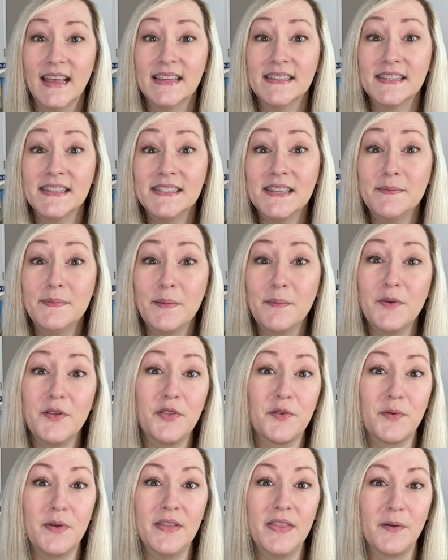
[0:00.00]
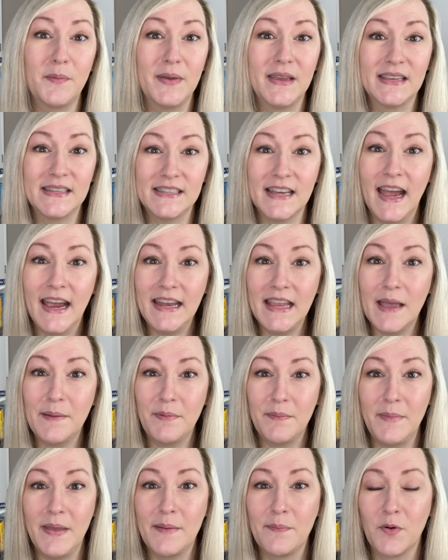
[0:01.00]
System number 3 that we can tidy up
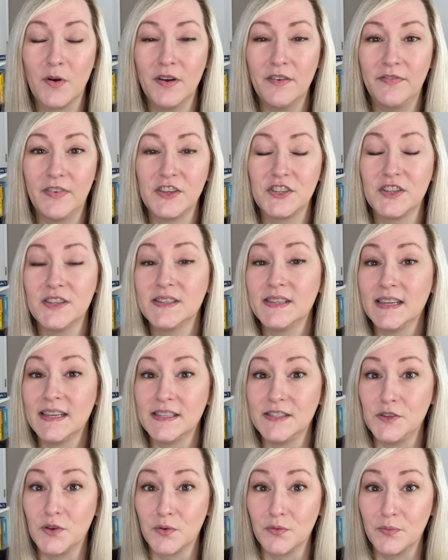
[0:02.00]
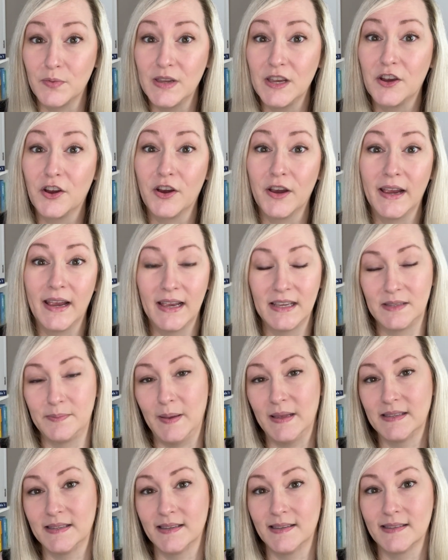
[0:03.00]
and make more efficient is your recurring
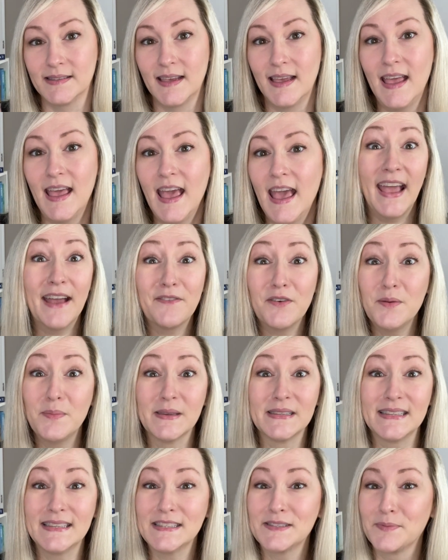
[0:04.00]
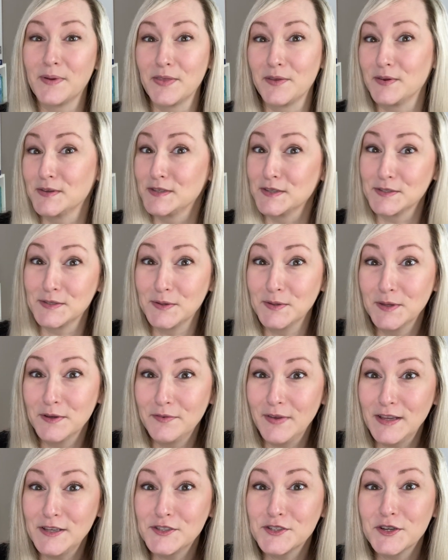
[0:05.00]
expenses. Every business, whether it's a solo
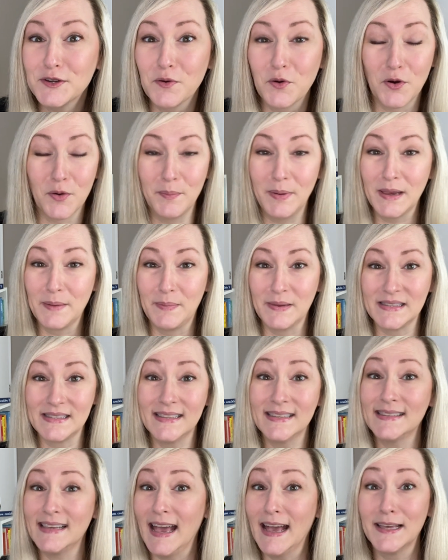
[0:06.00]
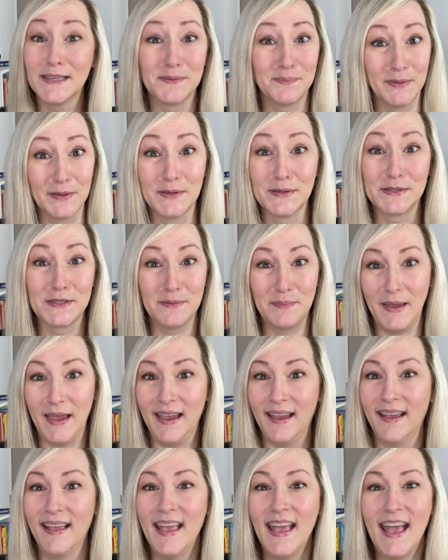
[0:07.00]
venture or a big business, has bills to
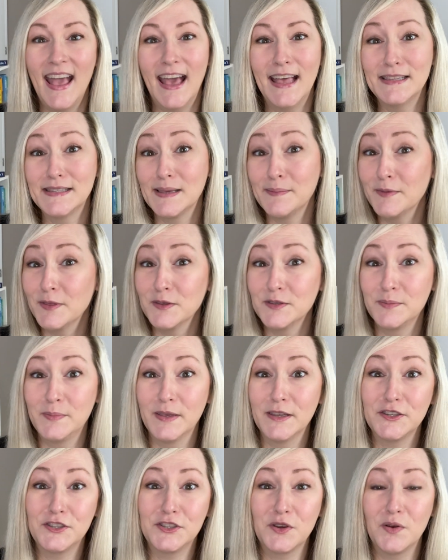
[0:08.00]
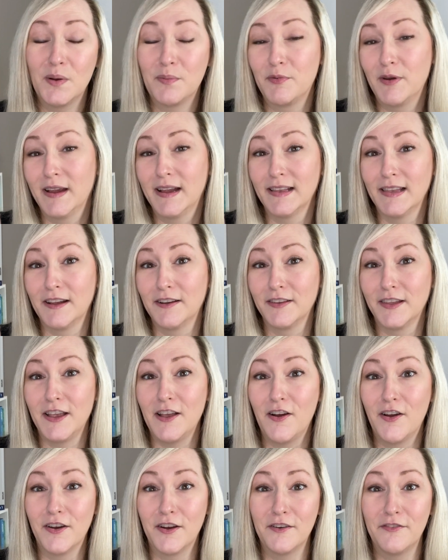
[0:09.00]
pay. And some of those bills show up regularly
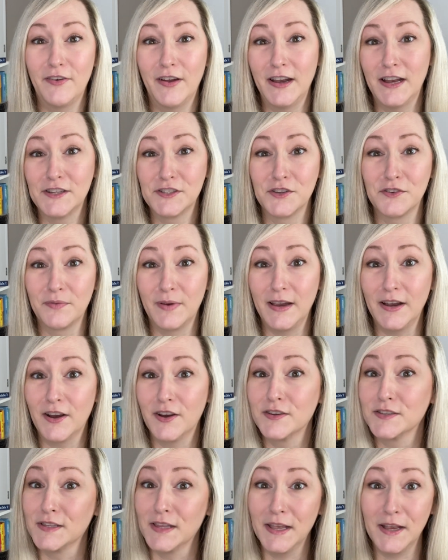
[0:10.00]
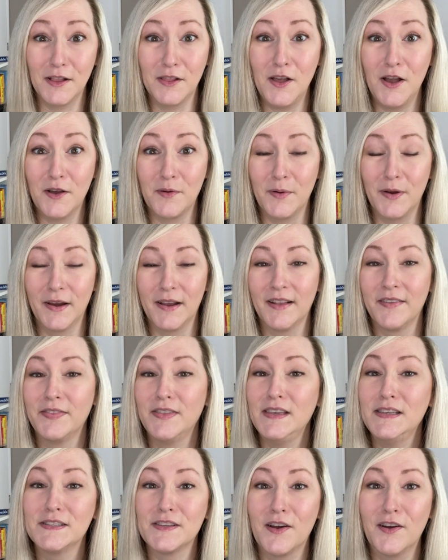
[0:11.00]
on our financial radars like clockwork.
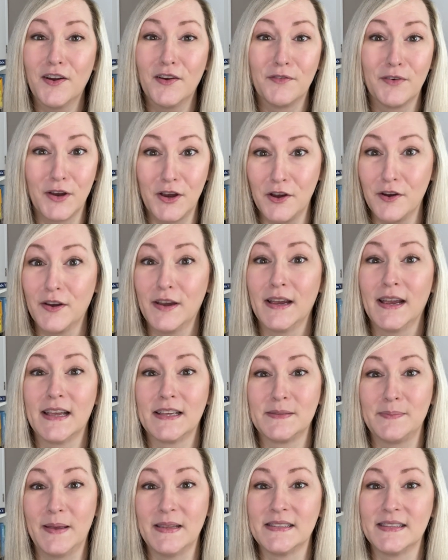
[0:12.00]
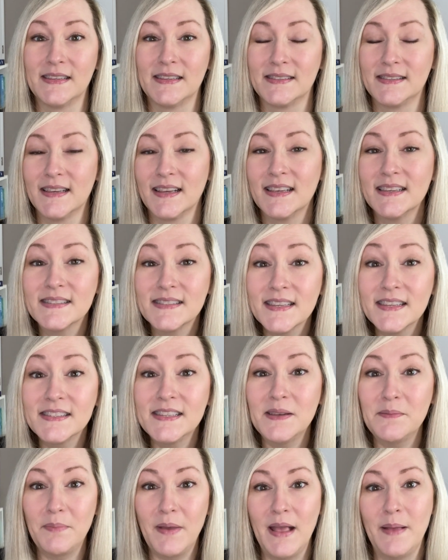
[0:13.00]
These are recurring expenses, the
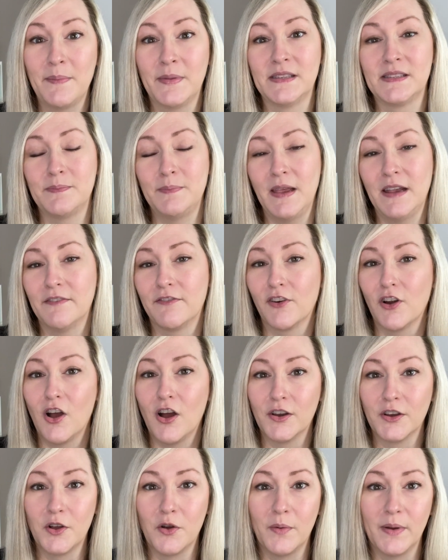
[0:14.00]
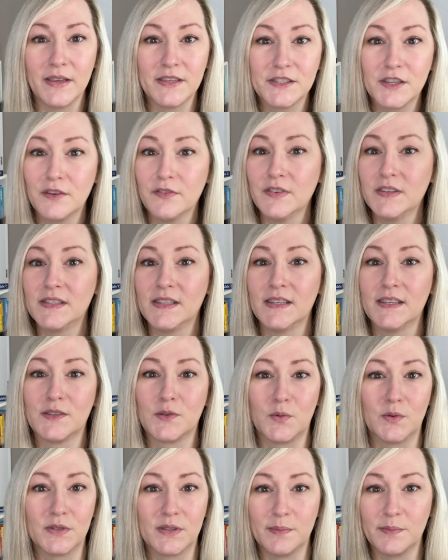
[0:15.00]
consistent payments made for ongoing services
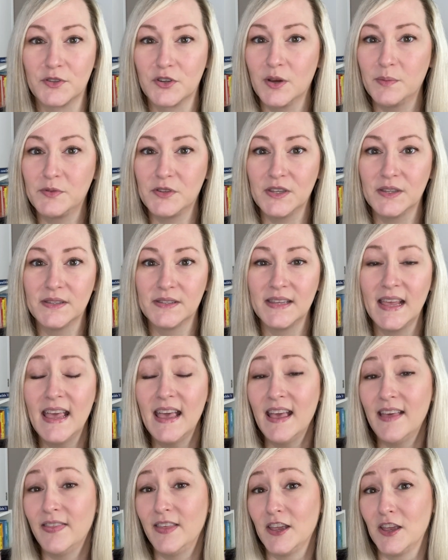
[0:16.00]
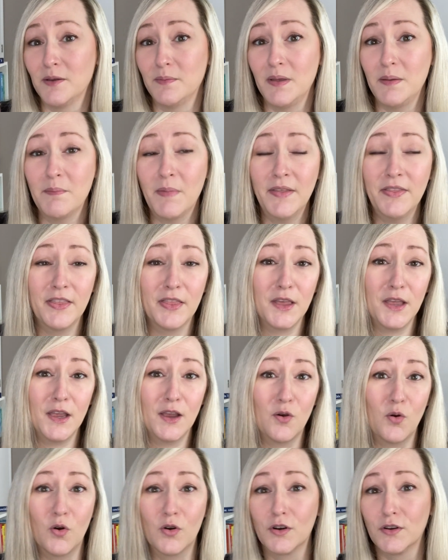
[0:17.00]
or subscriptions. They could be monthly,
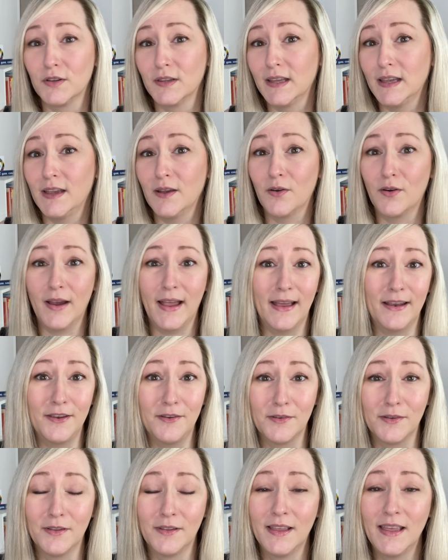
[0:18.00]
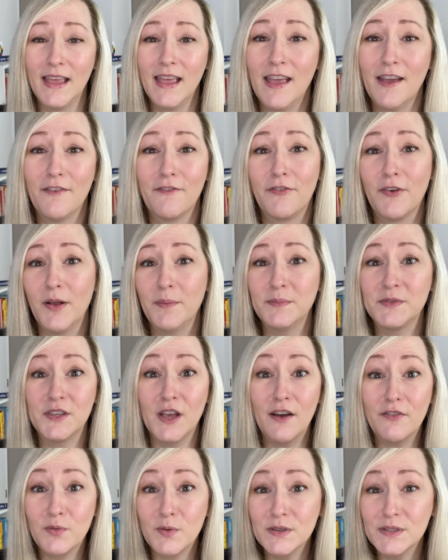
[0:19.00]
quarterly, or annual. From
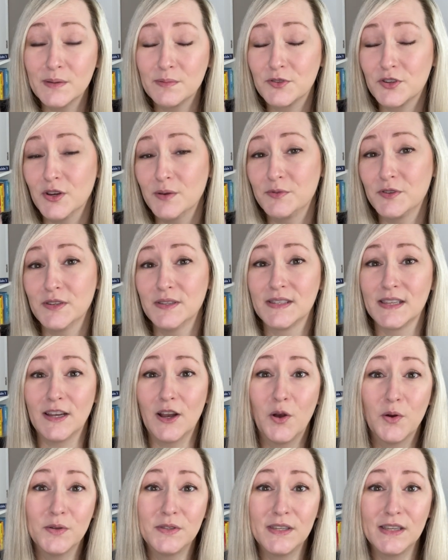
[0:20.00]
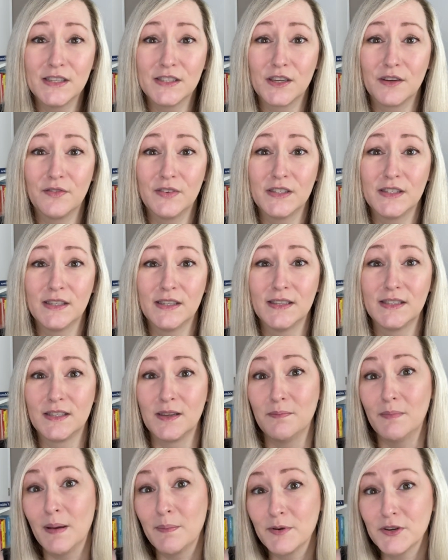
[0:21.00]
software subscriptions and hosting services to
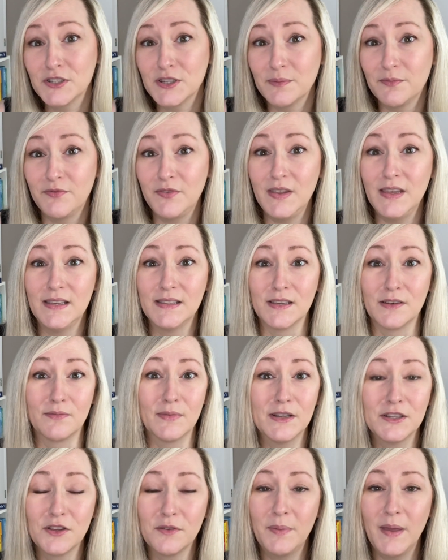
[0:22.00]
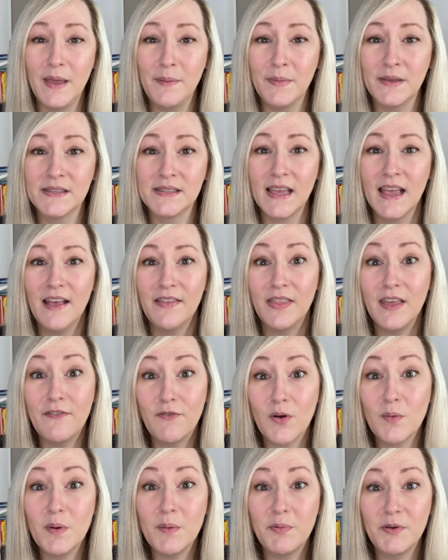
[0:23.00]
membership fees and rental payments, they
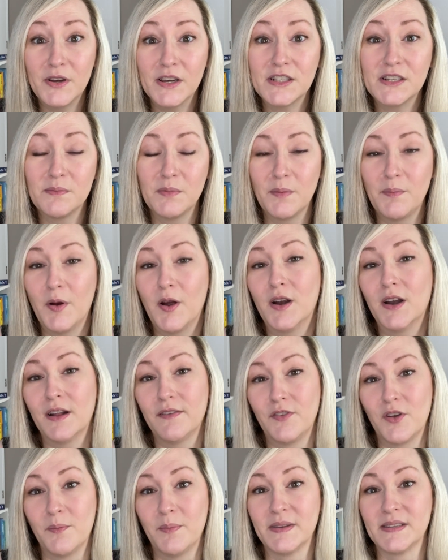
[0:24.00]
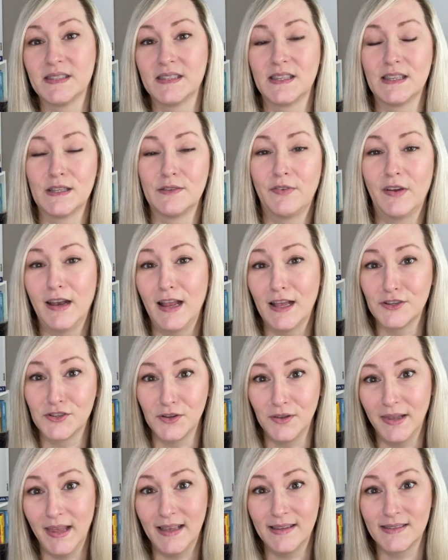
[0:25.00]
form a predictable part of your business's
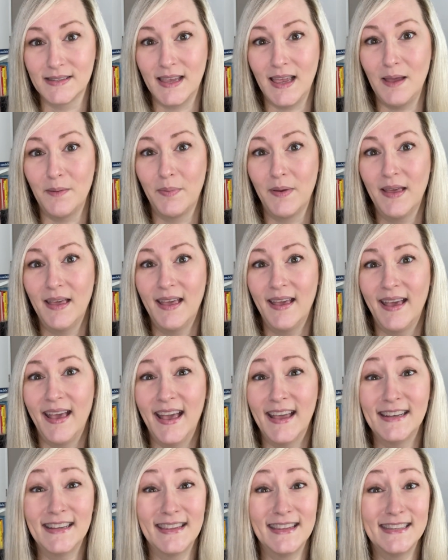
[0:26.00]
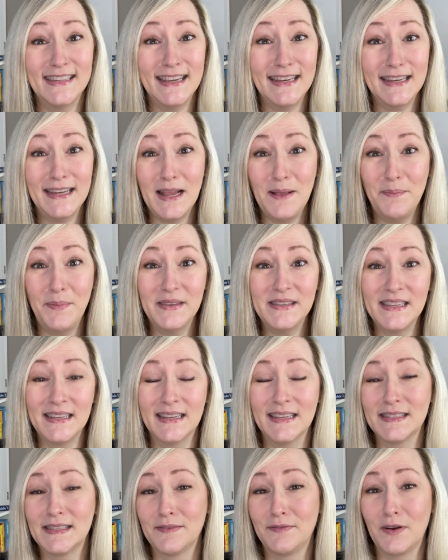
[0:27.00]
financial landscape. And in the day-to-day
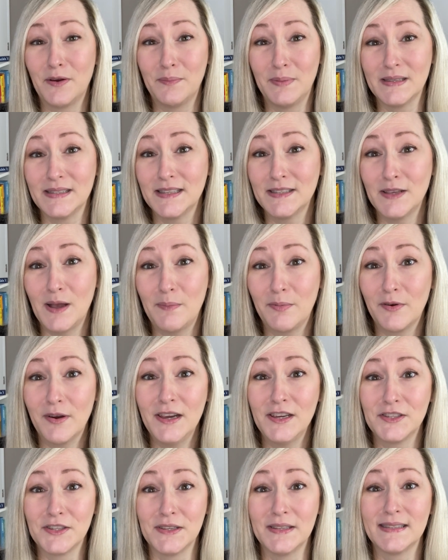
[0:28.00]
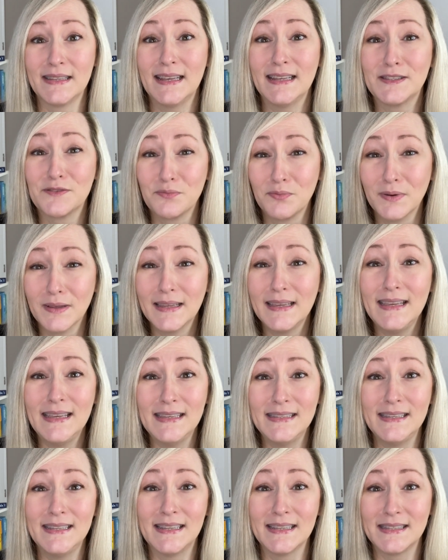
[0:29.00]
busyness of our business operations, it's really
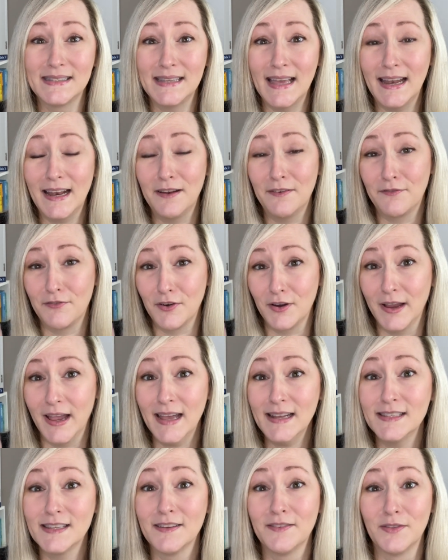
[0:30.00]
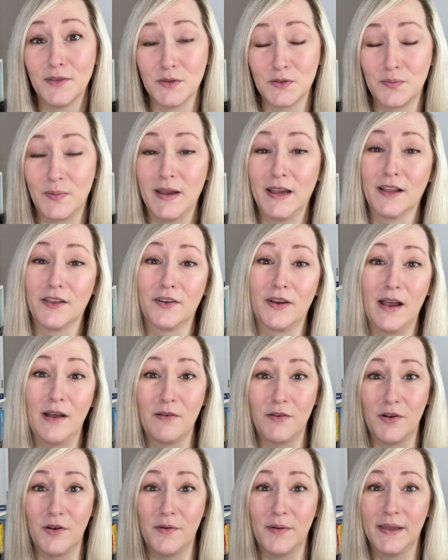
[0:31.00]
easy to set and forget those regular
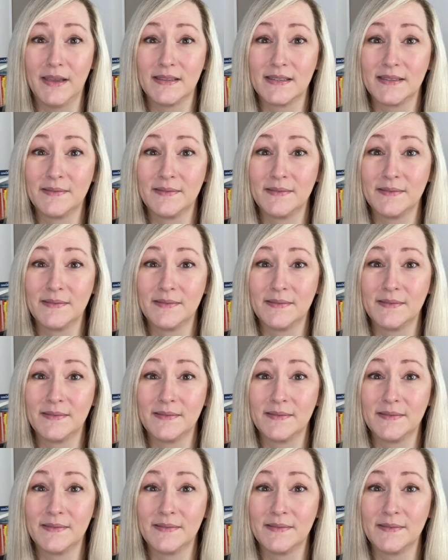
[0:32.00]
outgoings.